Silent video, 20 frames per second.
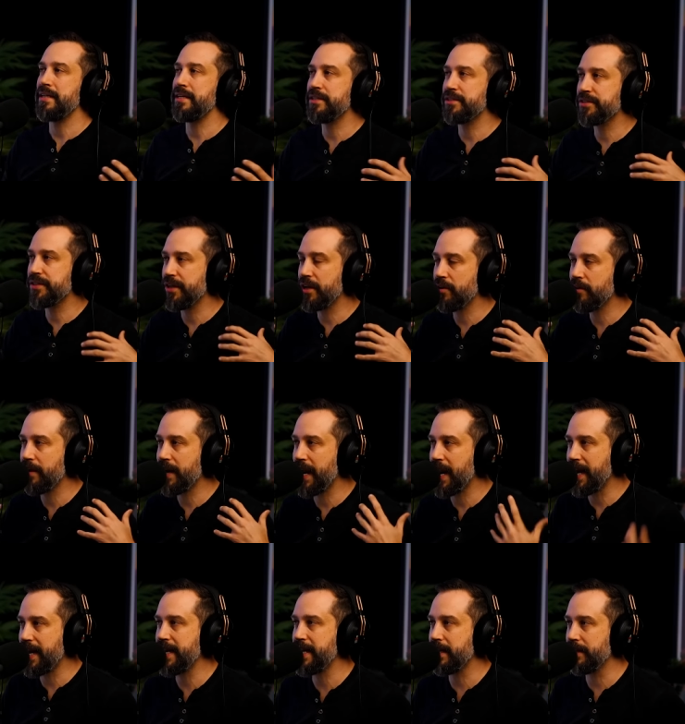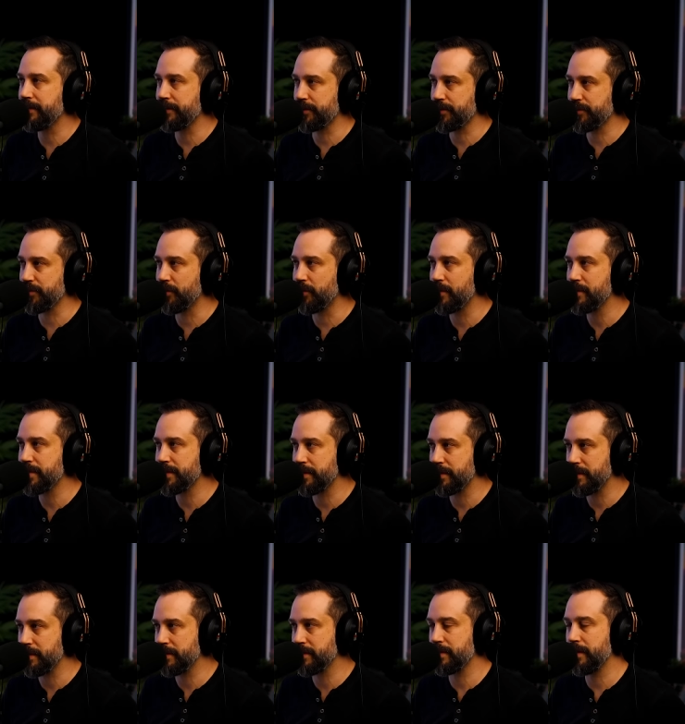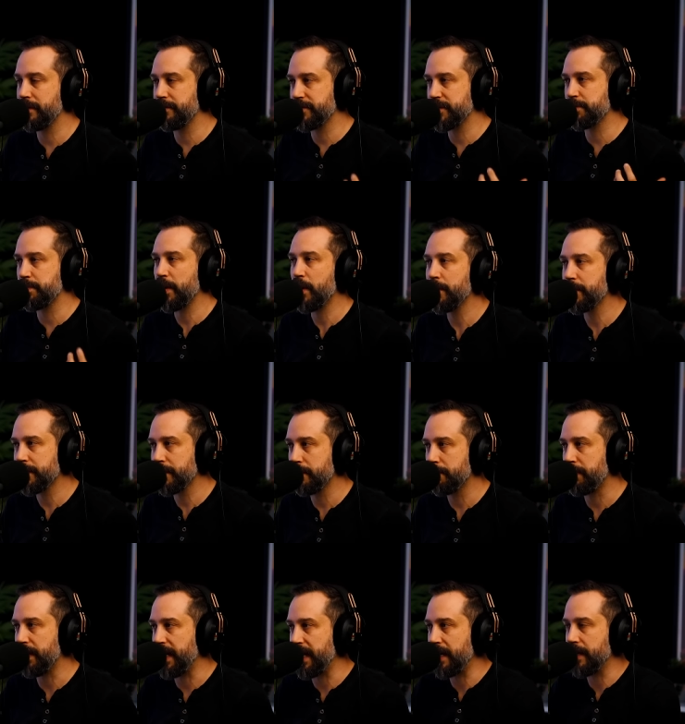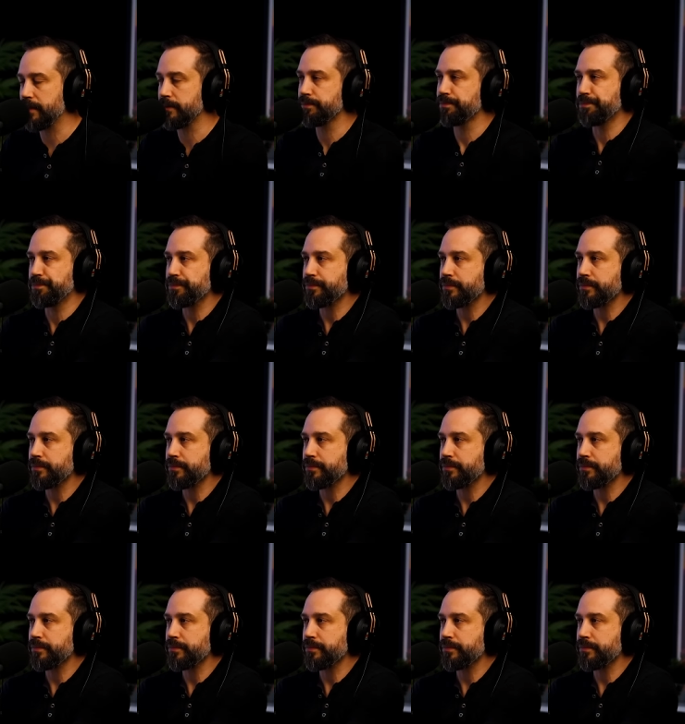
is there any other sources that have spoken about